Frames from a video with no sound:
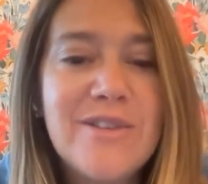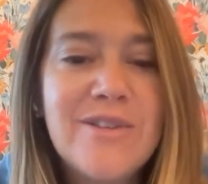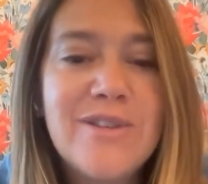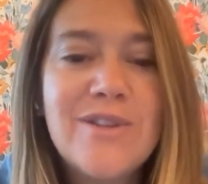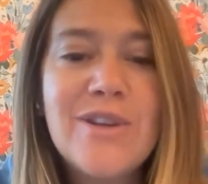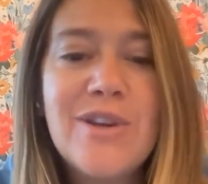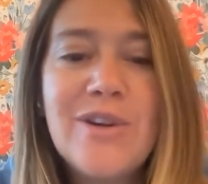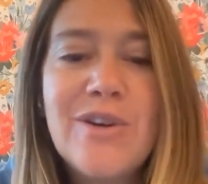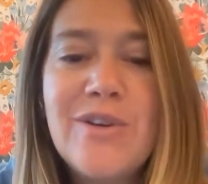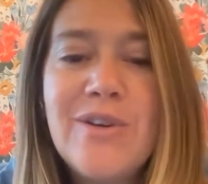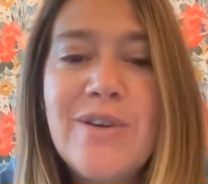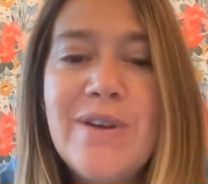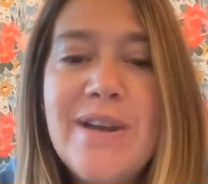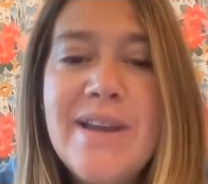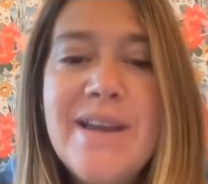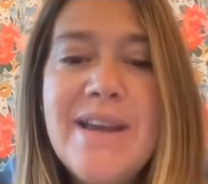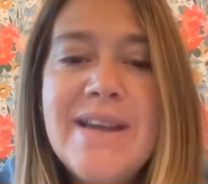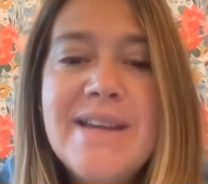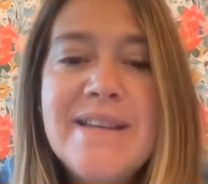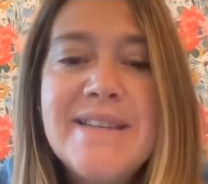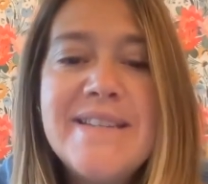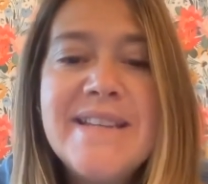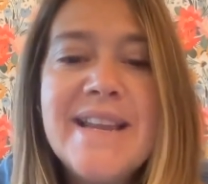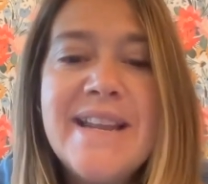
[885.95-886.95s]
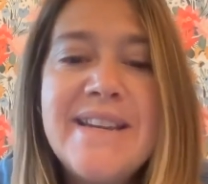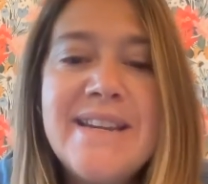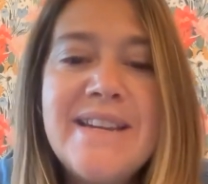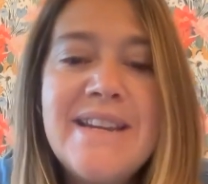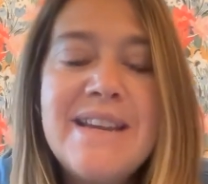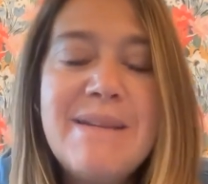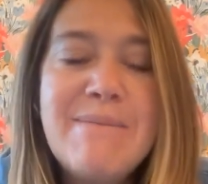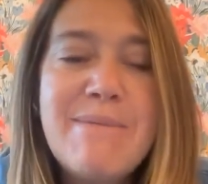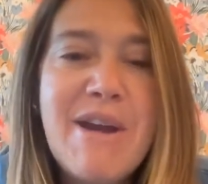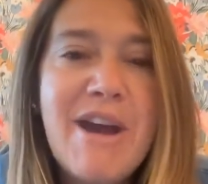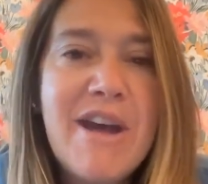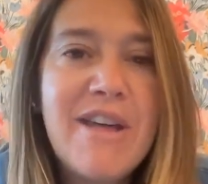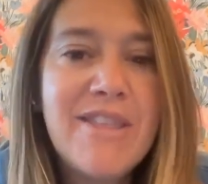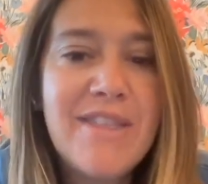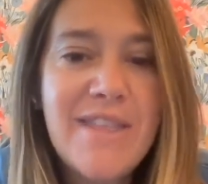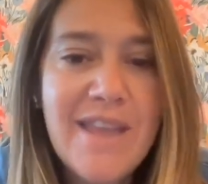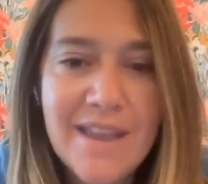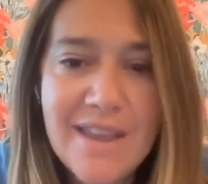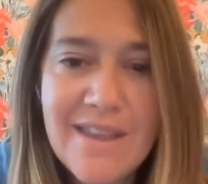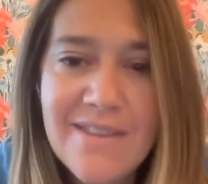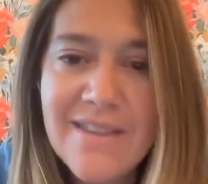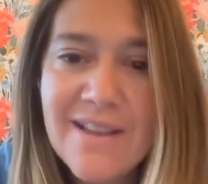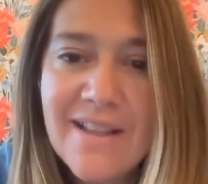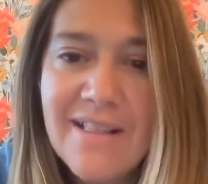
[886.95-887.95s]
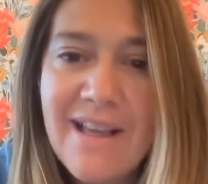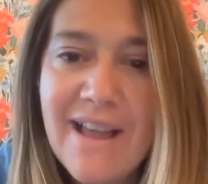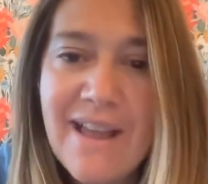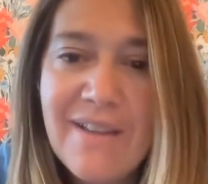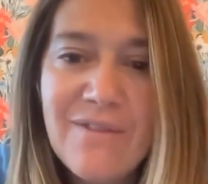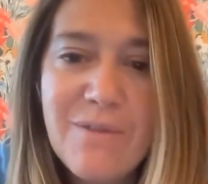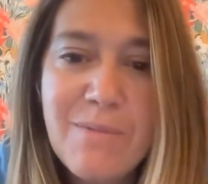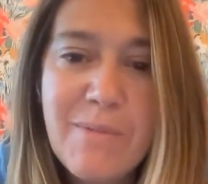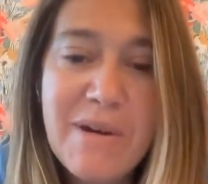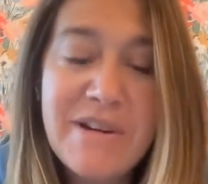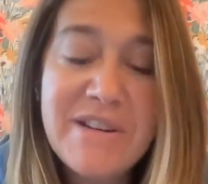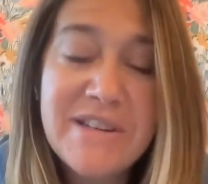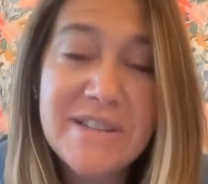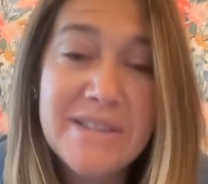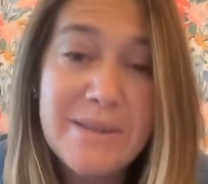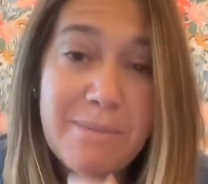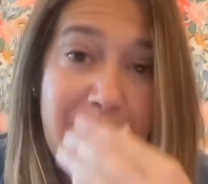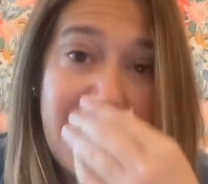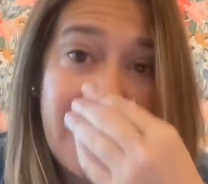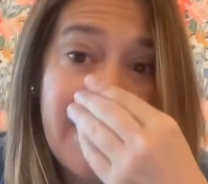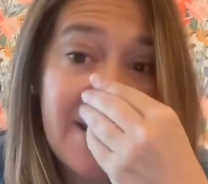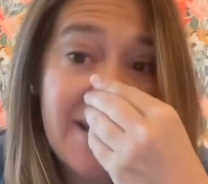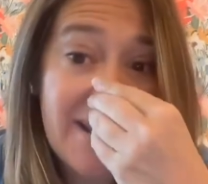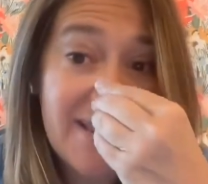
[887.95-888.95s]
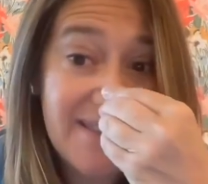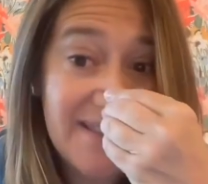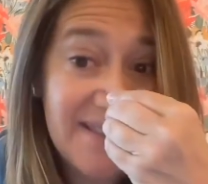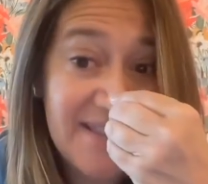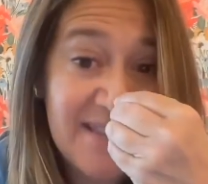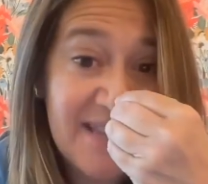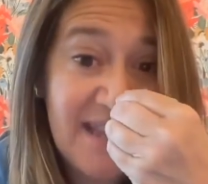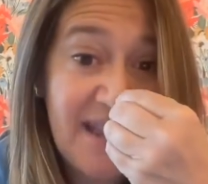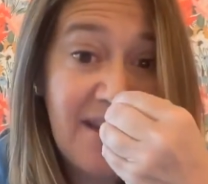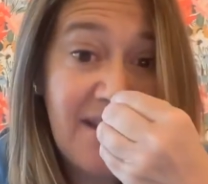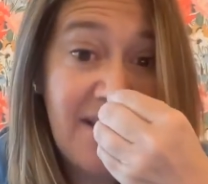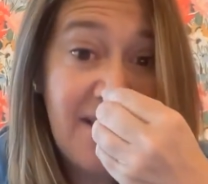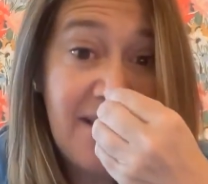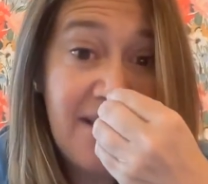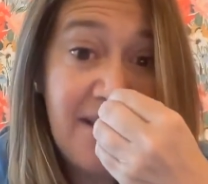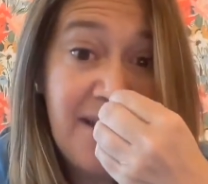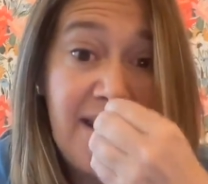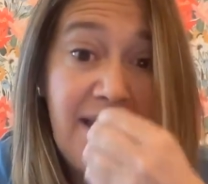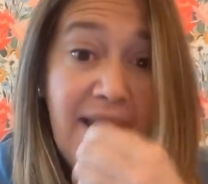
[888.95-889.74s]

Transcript: So send an email thanking the client for participating in the sale,